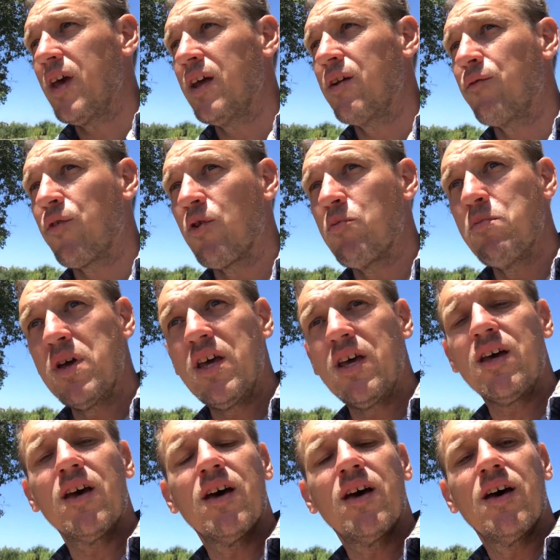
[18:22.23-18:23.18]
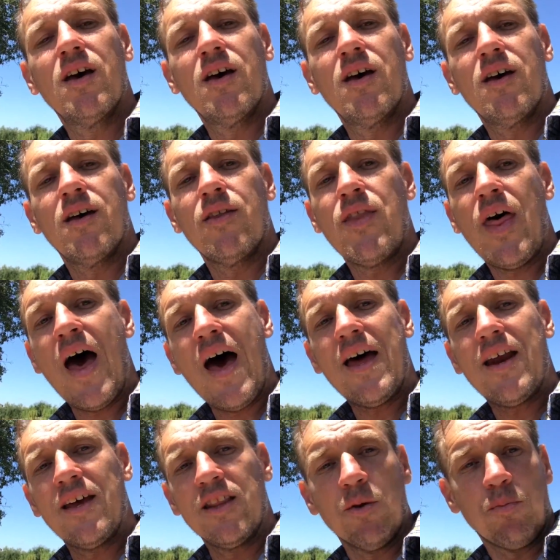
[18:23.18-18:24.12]
And for me,
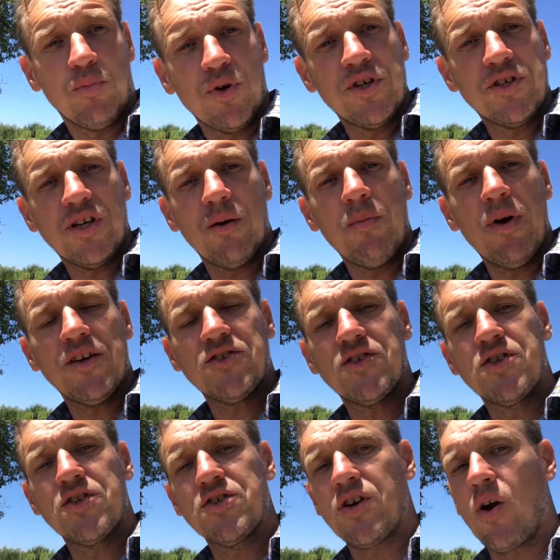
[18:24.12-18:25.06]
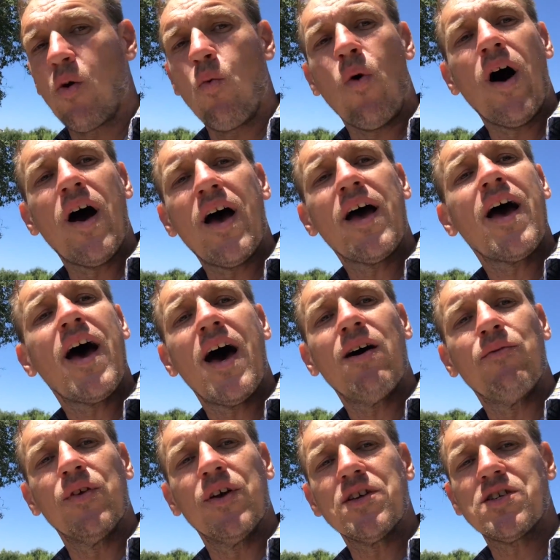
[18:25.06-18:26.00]
that and the preset messages are why I
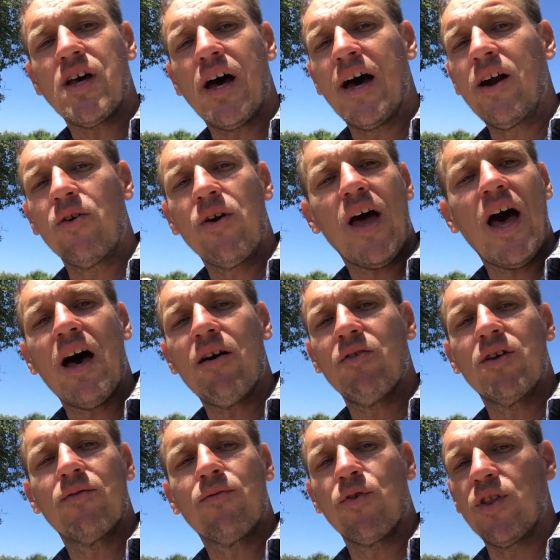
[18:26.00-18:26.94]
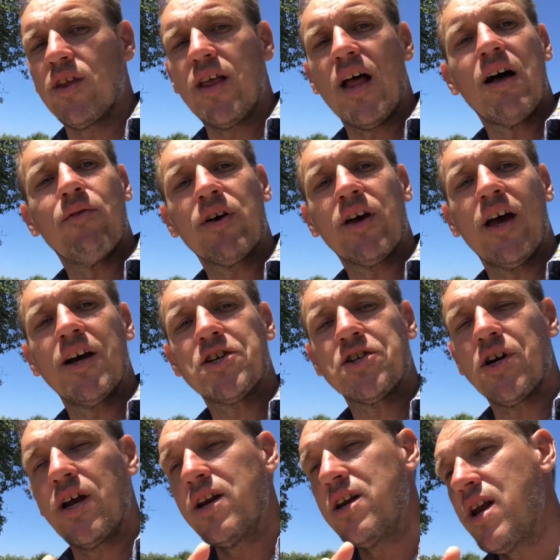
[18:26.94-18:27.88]
have this. I don't have it for the
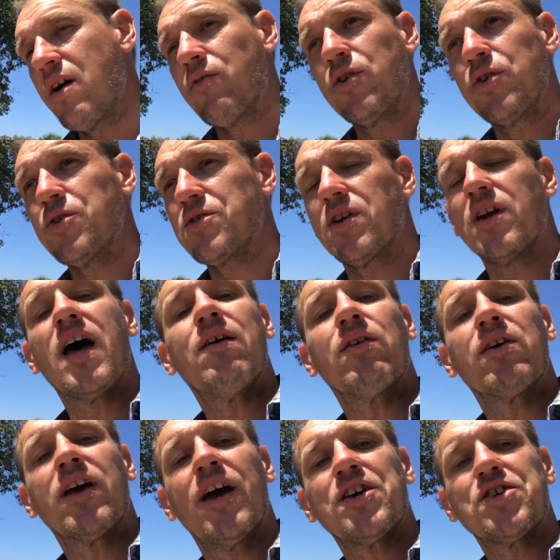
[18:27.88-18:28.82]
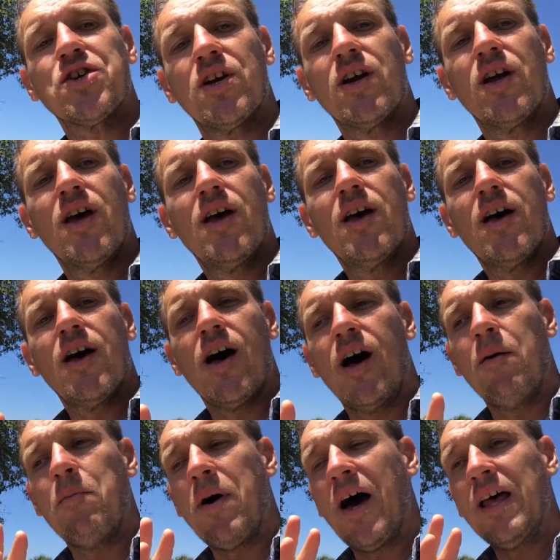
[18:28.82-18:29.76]
navigation. I never use the navigation.
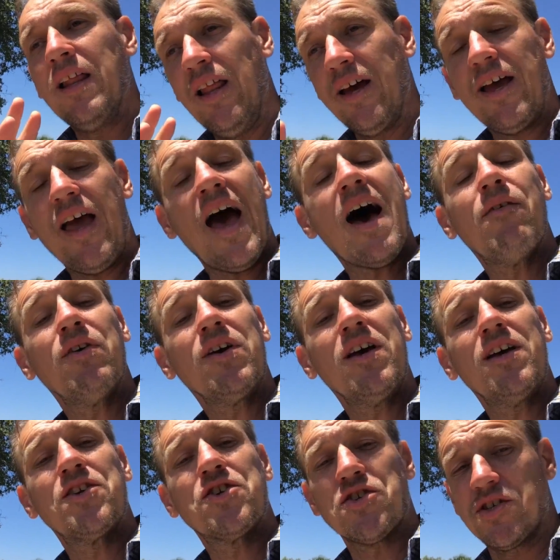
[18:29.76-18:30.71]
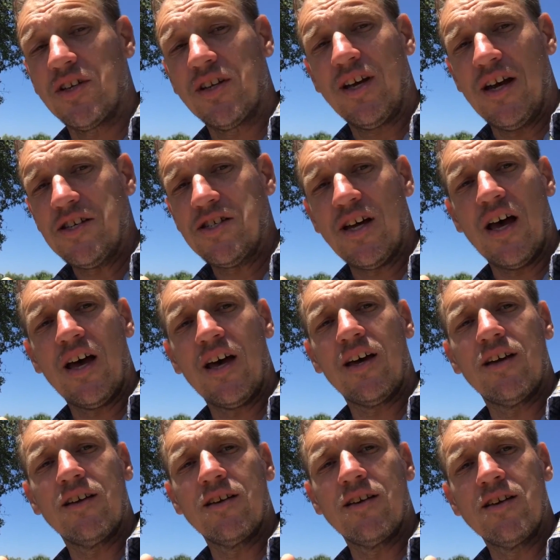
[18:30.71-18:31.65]
I like having it just in case
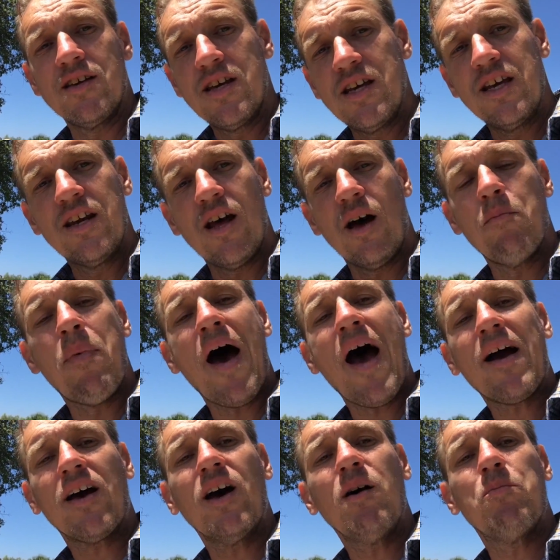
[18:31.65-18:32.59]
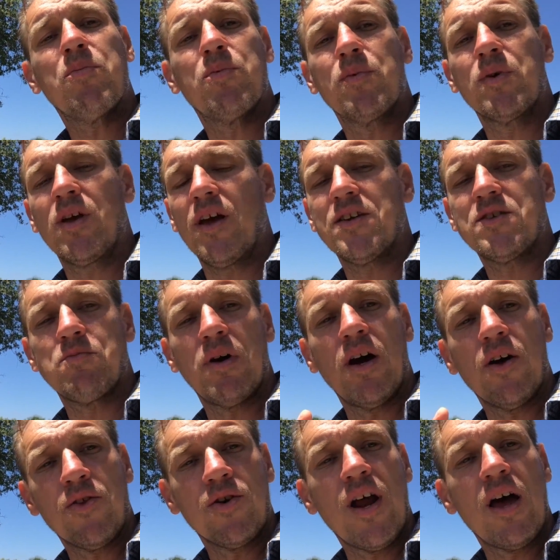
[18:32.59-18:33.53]
I need a backup, in case
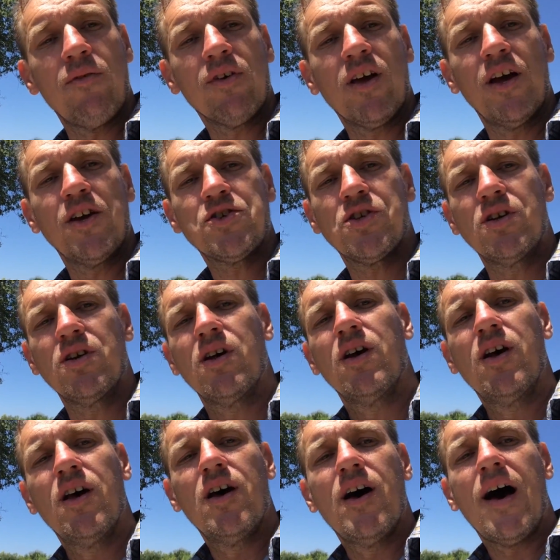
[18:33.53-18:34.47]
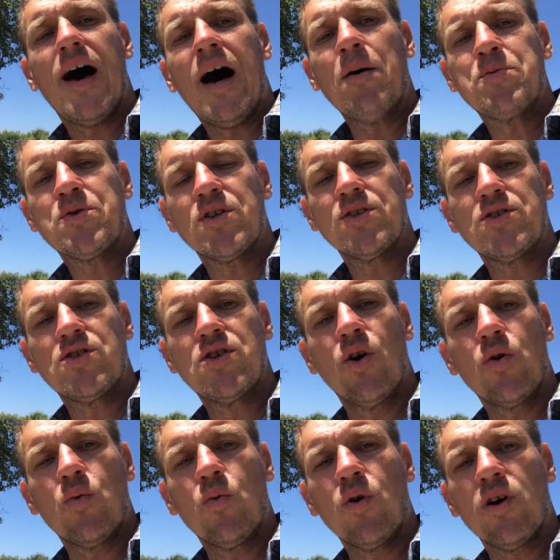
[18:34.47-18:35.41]
my other navigation options
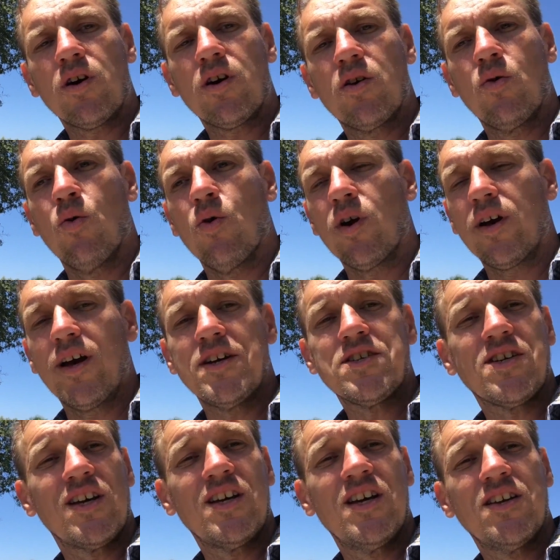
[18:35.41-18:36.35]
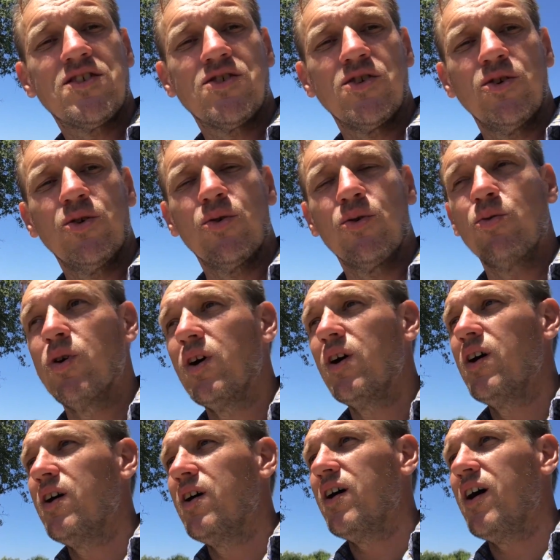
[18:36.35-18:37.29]
don't work, or in case I need to,
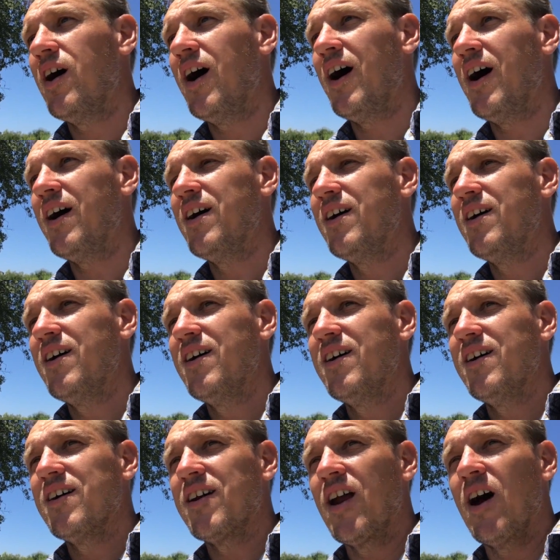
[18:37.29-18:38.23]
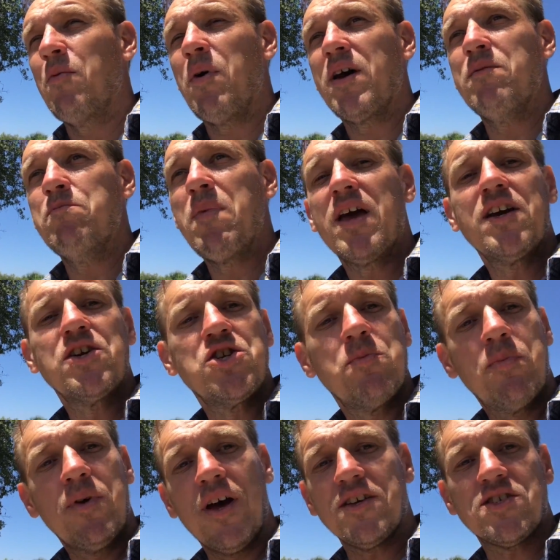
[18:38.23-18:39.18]
my main
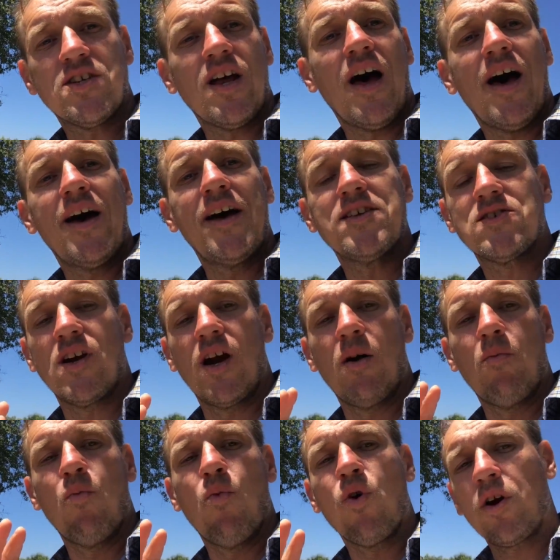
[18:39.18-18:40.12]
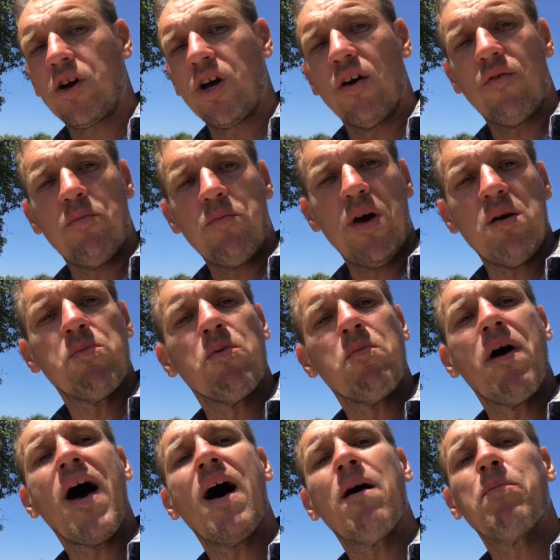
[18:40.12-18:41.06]
GPS dies and I'm working off a
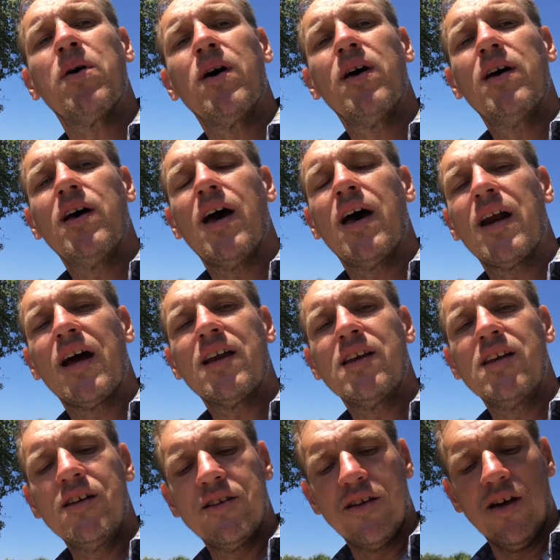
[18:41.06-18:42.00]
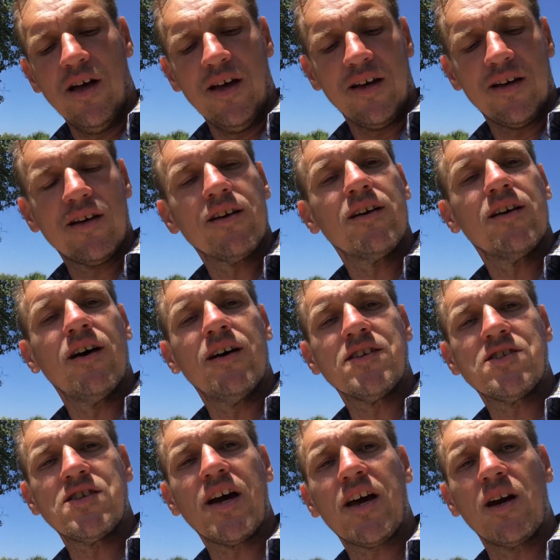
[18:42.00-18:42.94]
paper map and I need like
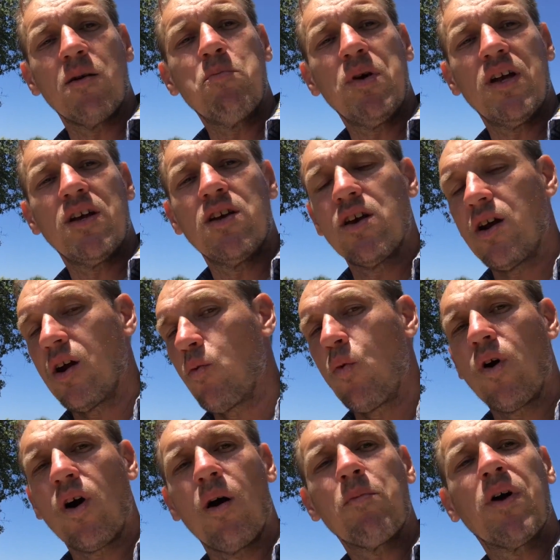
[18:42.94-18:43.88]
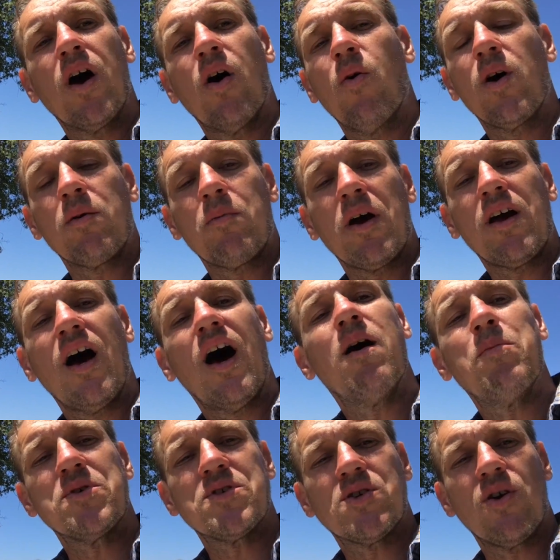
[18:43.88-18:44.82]
a second opinion on where I'm going, my
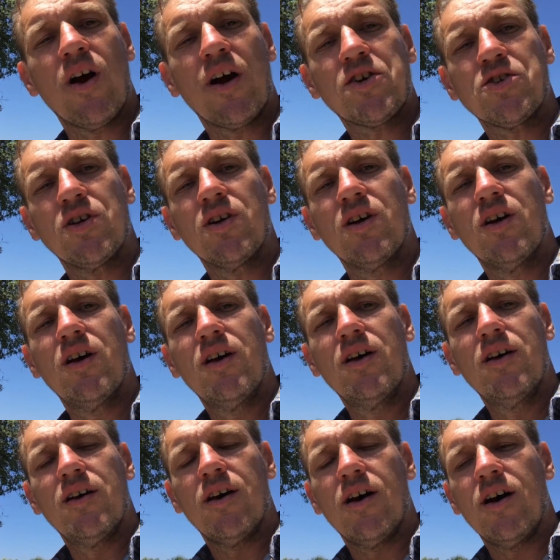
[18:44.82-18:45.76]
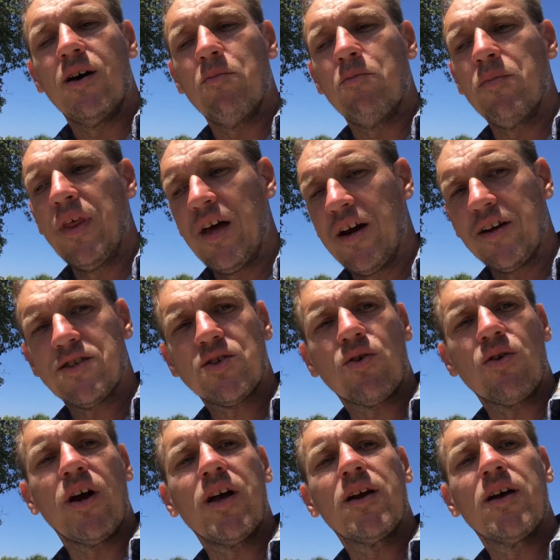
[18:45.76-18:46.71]
compass direction. Then it's
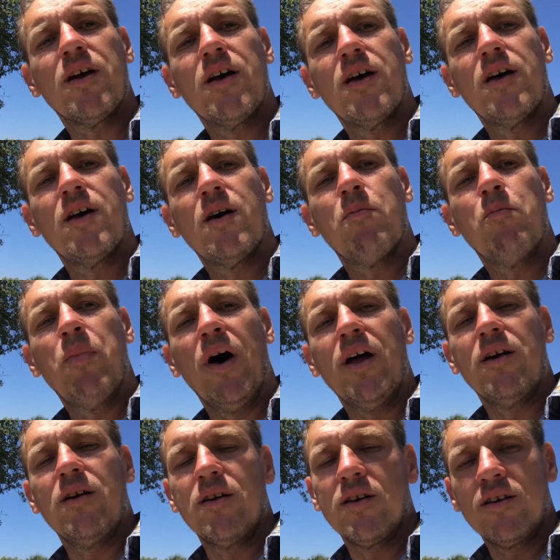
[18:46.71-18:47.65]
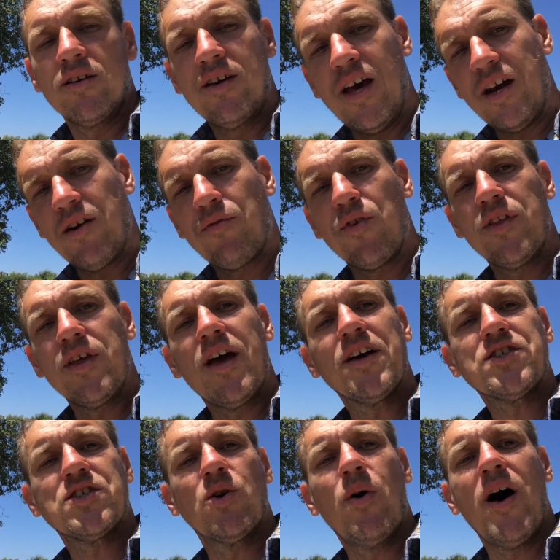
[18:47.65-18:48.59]
great. But get it for
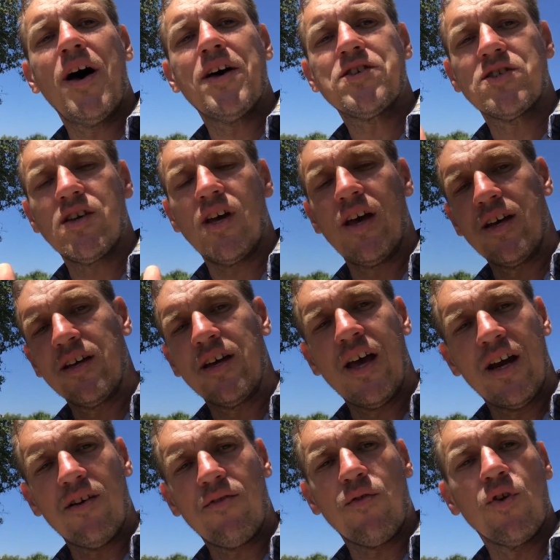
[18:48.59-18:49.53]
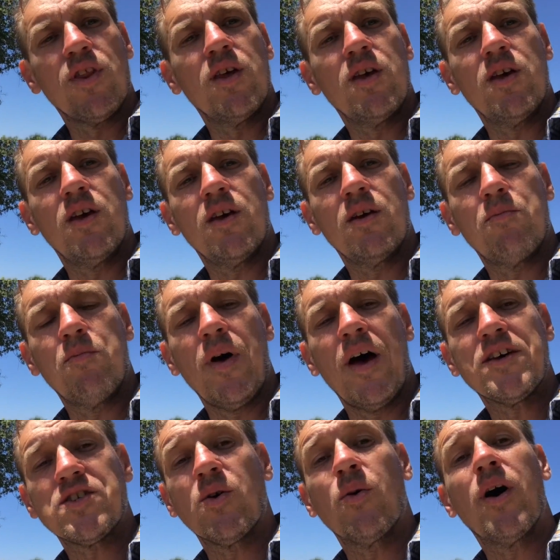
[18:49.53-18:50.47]
the SOS and get it for the
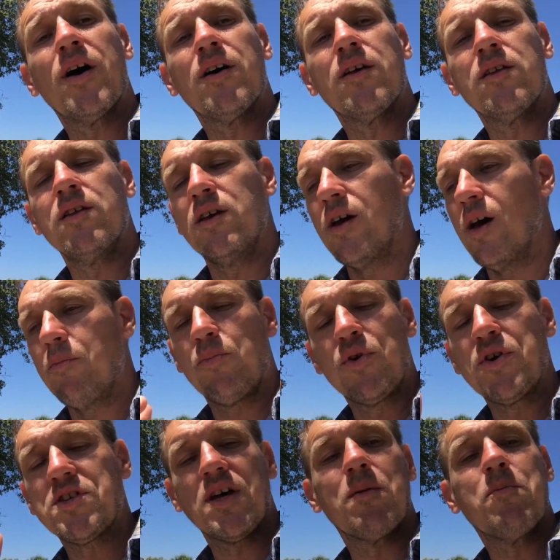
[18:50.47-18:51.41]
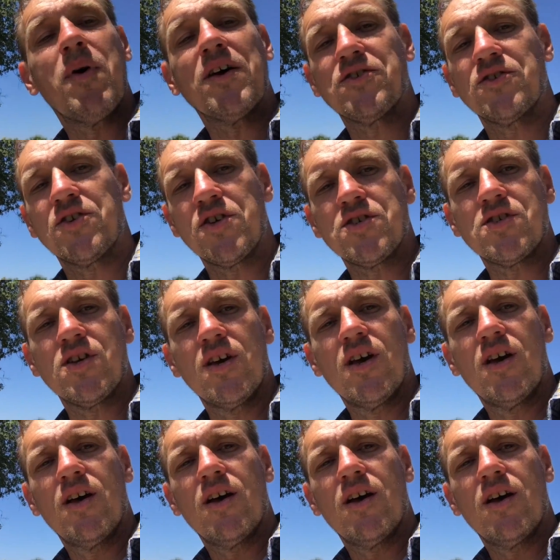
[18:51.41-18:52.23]
preset messages.